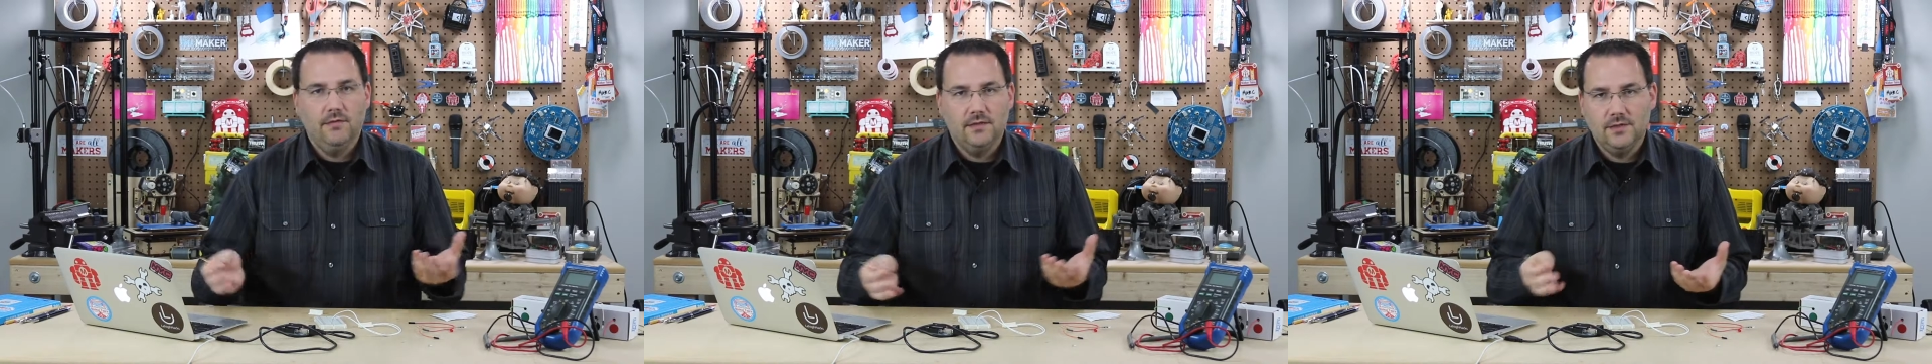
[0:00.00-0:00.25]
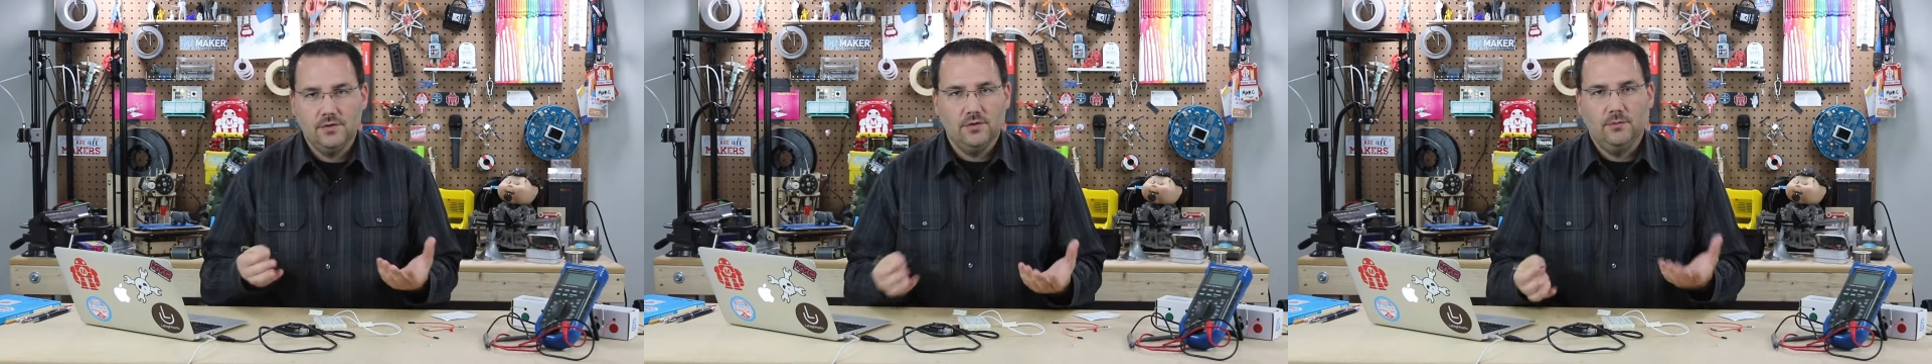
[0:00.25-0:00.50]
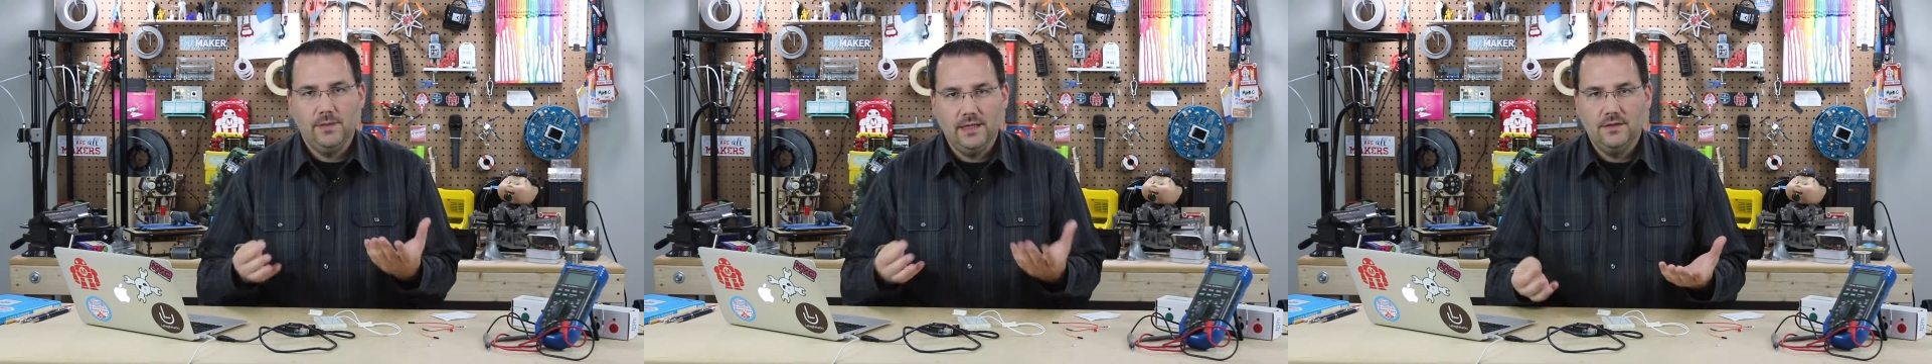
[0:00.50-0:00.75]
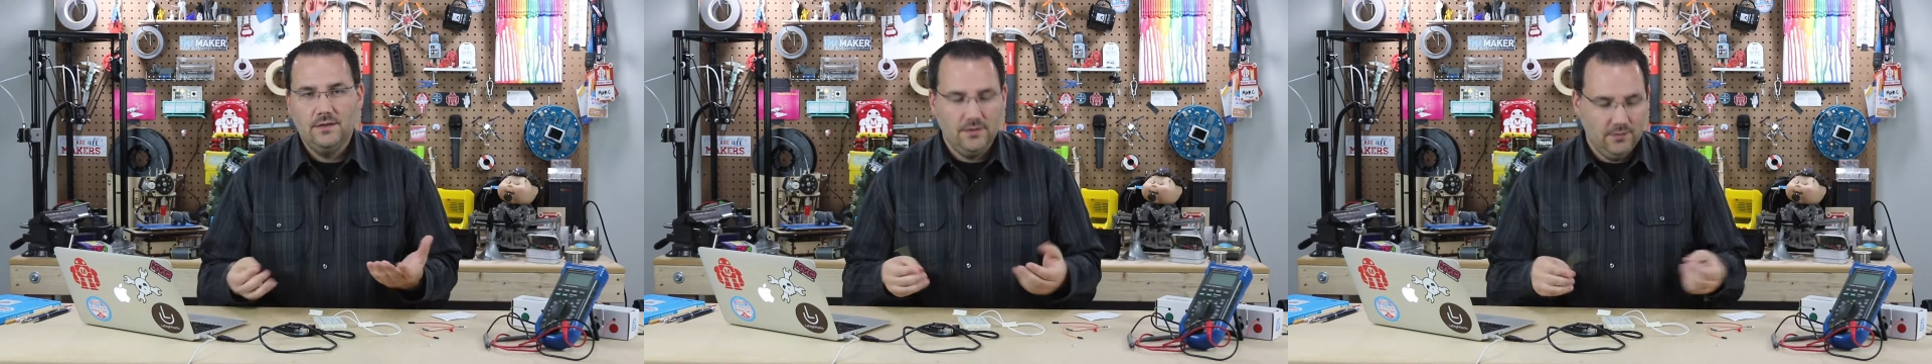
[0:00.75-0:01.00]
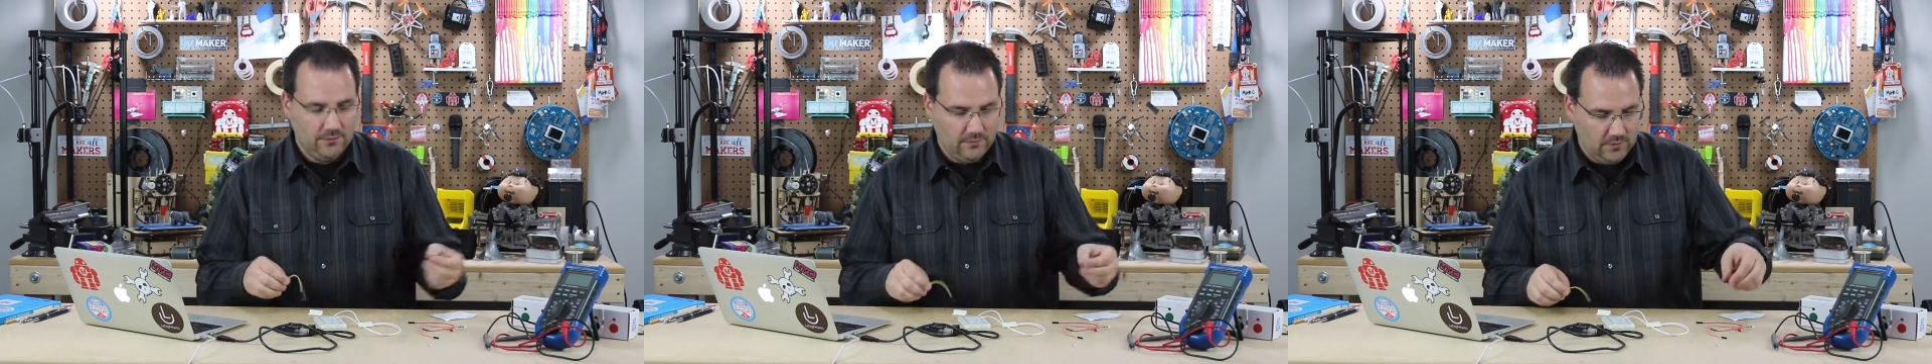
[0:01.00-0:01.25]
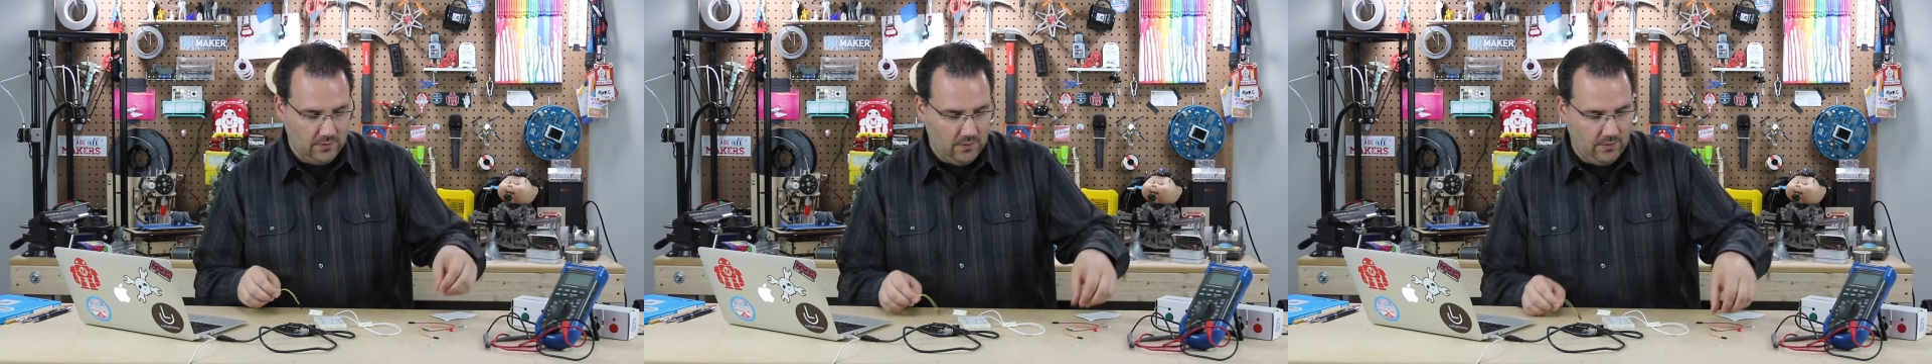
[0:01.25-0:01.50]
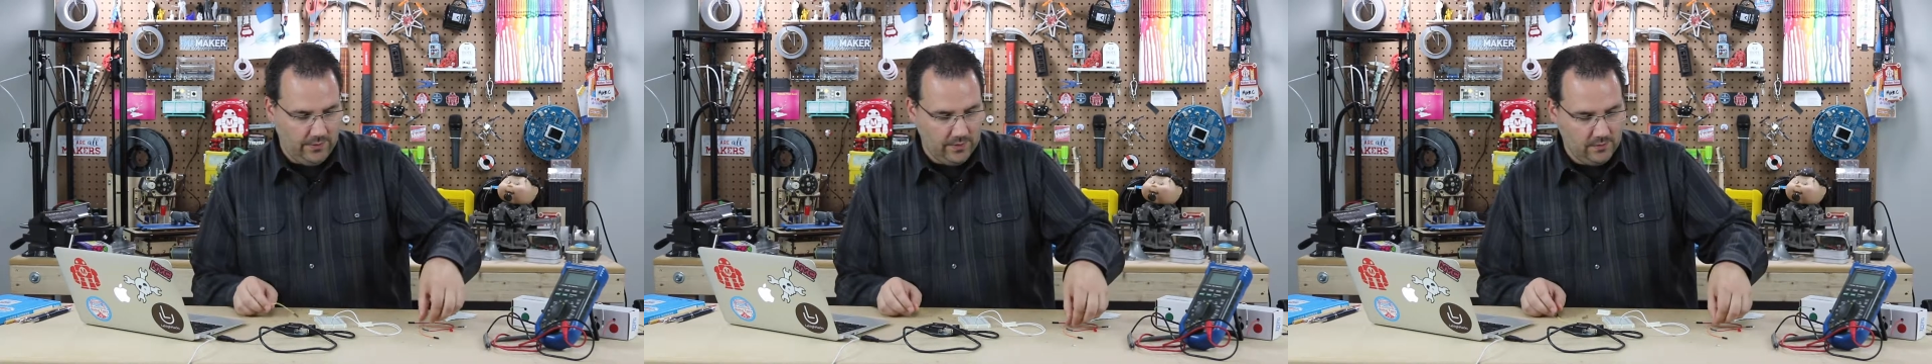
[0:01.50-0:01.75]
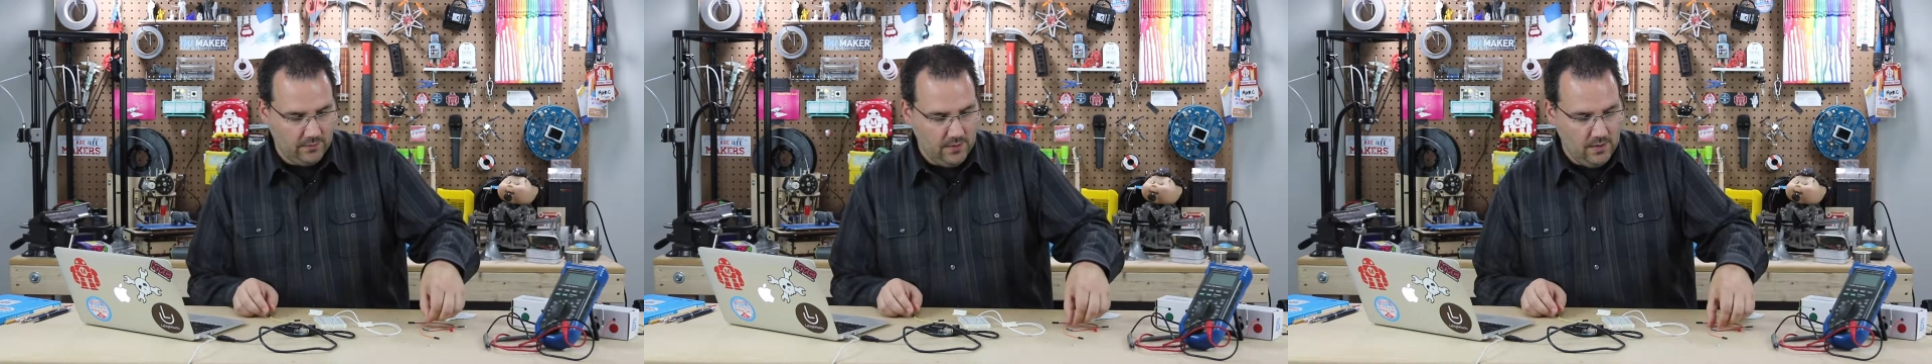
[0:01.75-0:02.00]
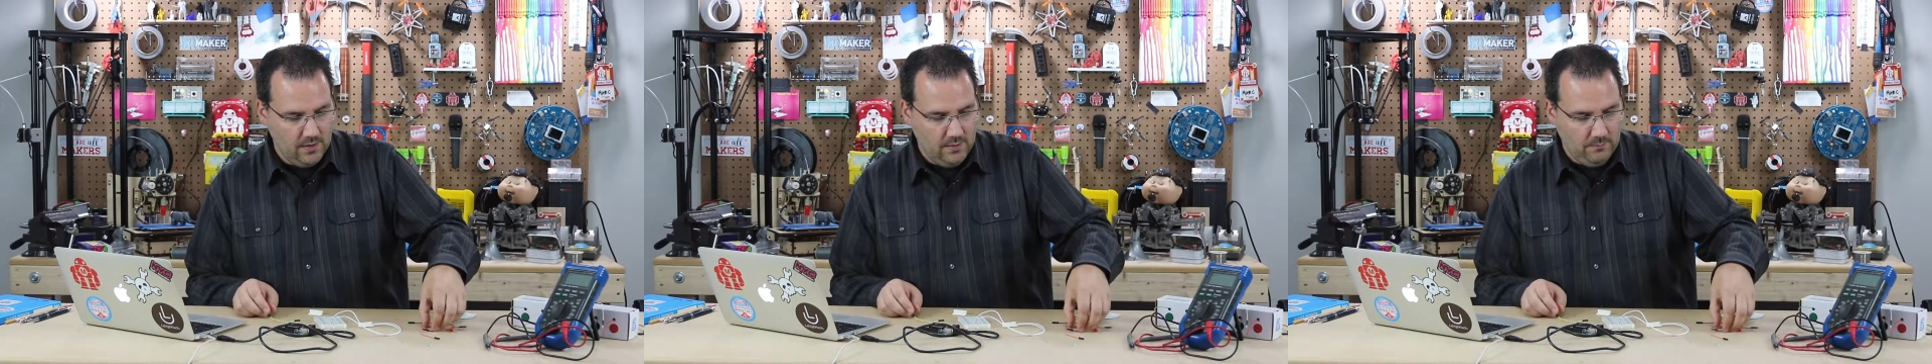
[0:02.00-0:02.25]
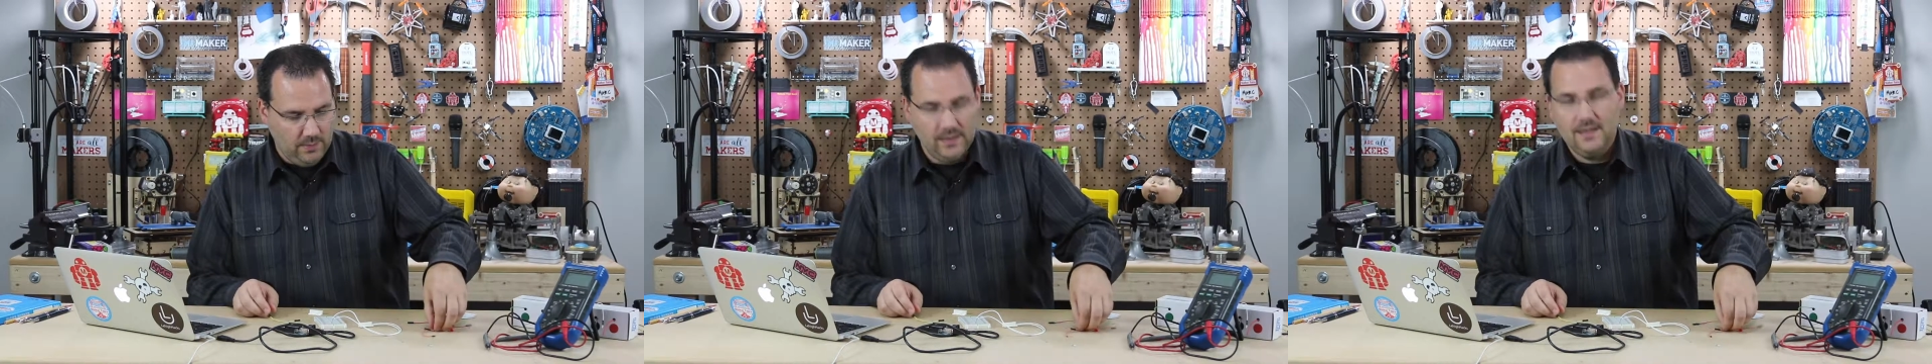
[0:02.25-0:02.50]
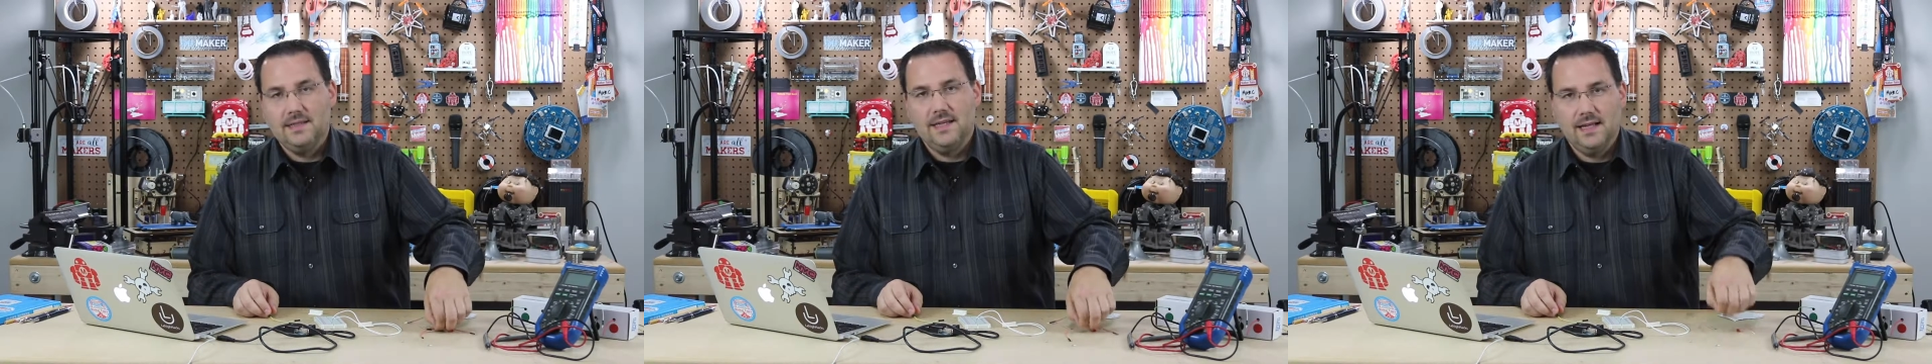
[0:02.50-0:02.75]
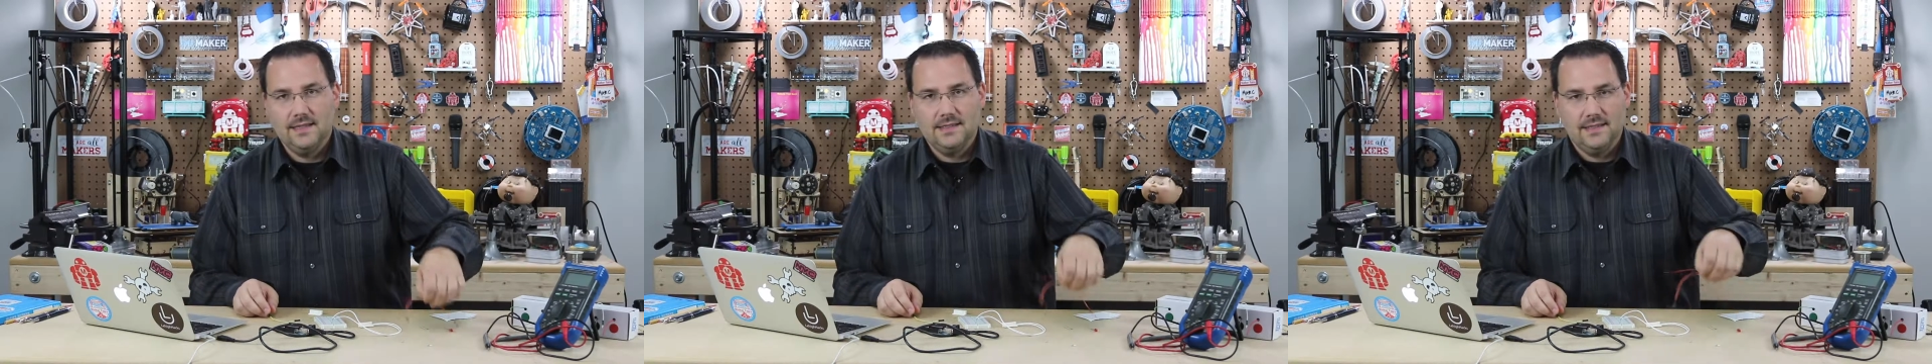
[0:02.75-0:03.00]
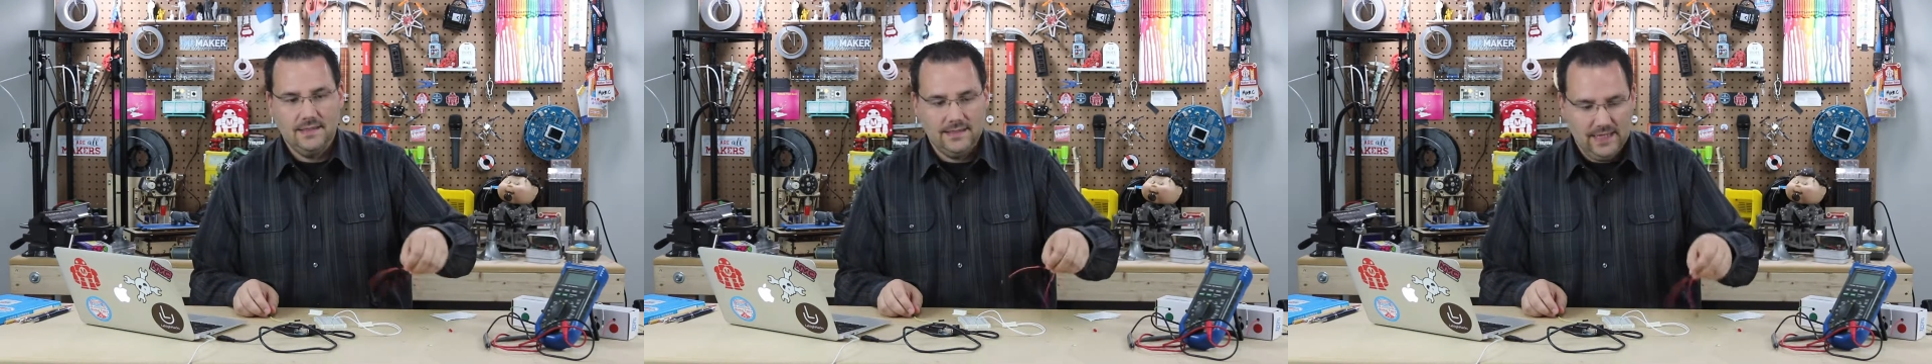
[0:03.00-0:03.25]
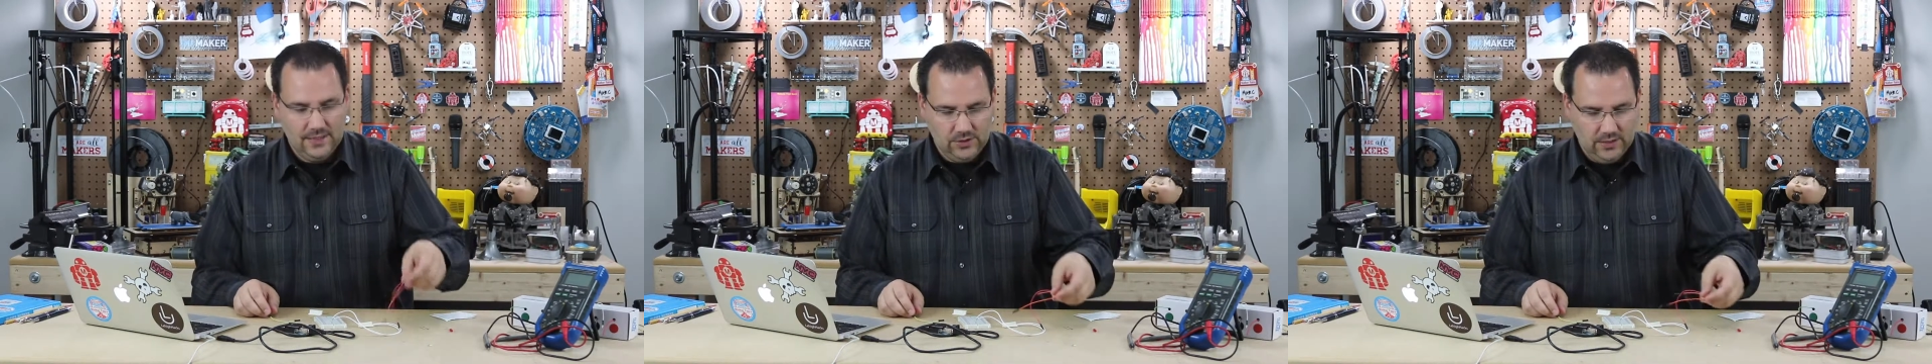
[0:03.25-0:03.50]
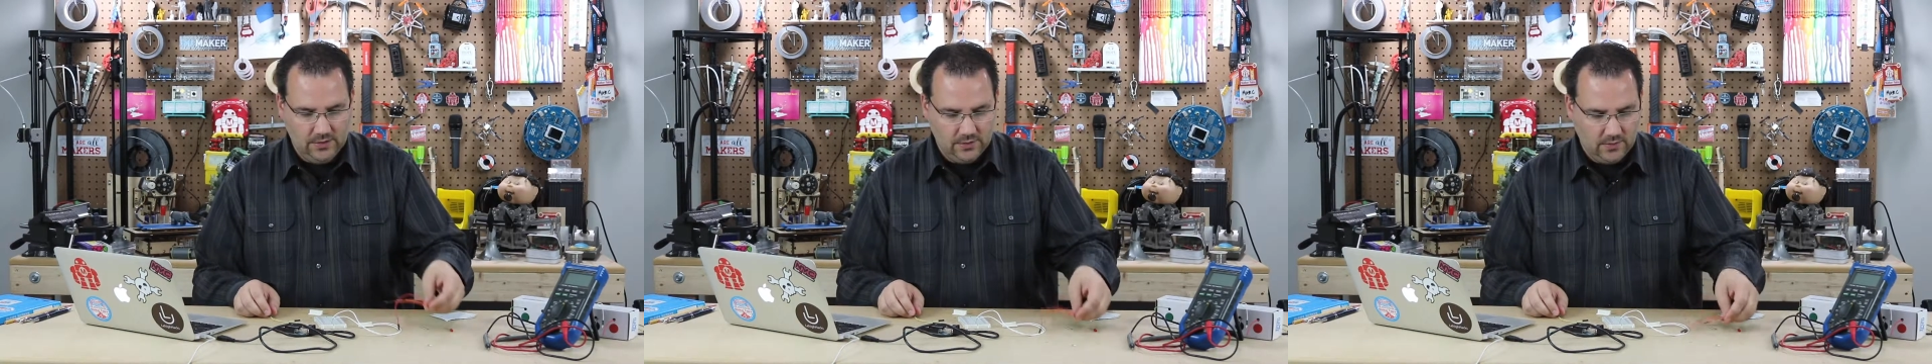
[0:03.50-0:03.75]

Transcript: digital pin 2 for all their button tests and state change.